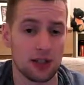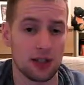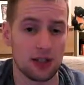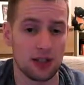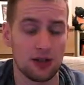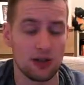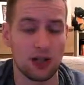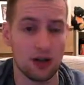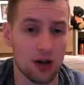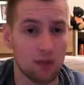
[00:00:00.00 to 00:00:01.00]
that you then
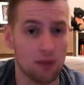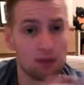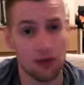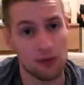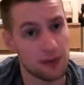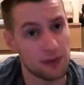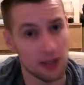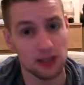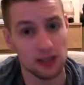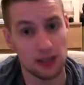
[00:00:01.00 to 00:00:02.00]
can't pro if you get
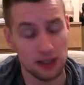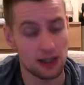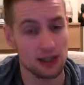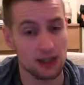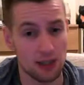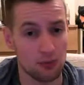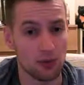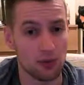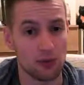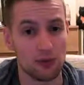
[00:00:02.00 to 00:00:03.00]
a double one
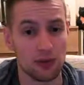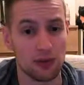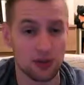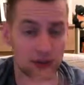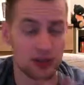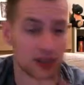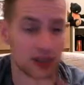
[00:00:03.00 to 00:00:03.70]
of them until the season